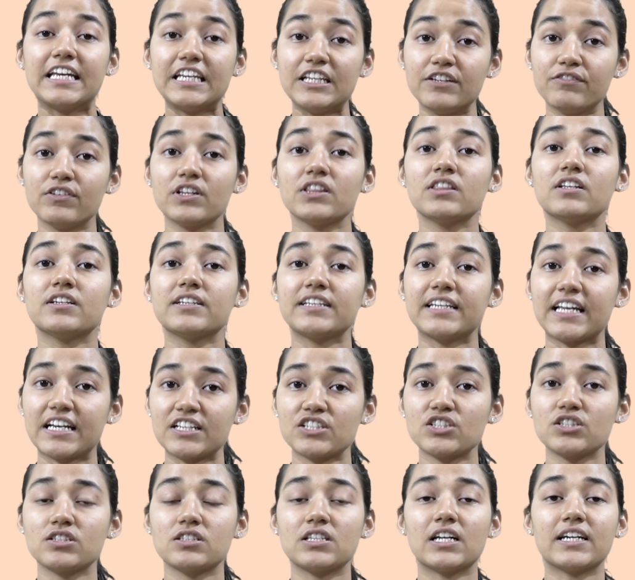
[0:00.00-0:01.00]
Even the
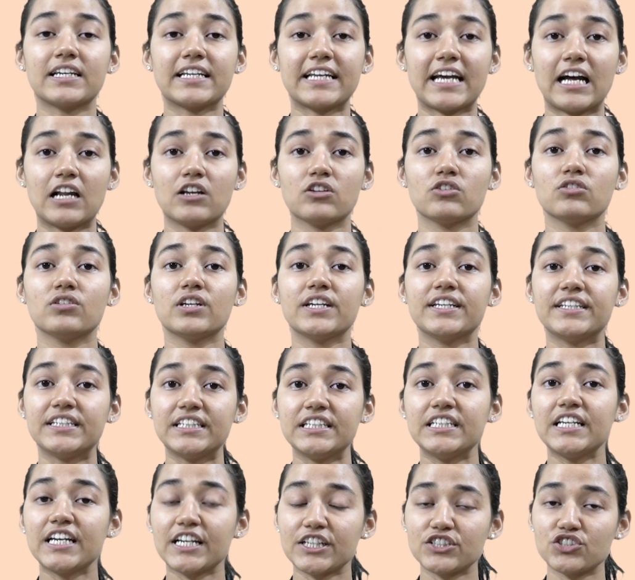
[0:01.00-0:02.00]
tests that
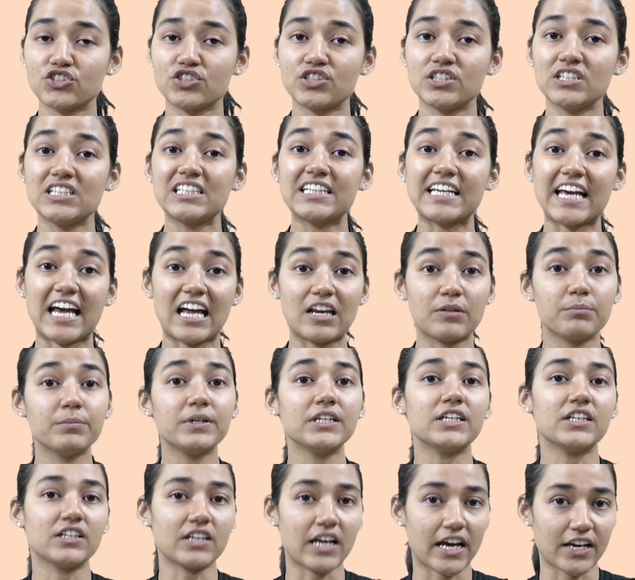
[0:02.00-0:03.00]
calculate DHT can
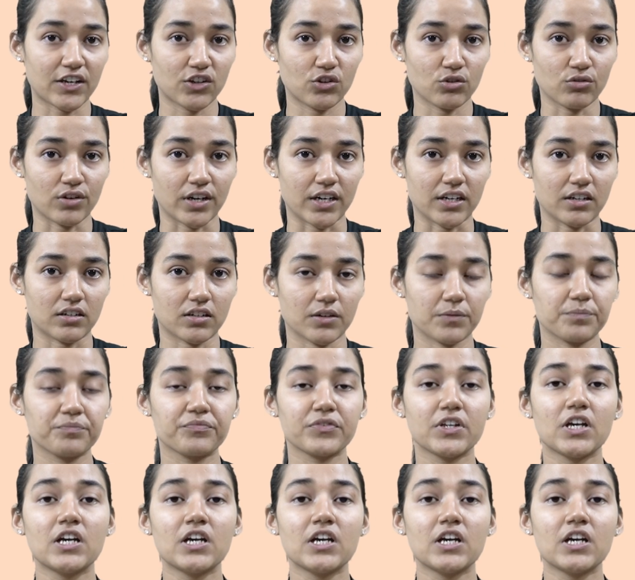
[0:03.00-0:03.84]
be inaccurate.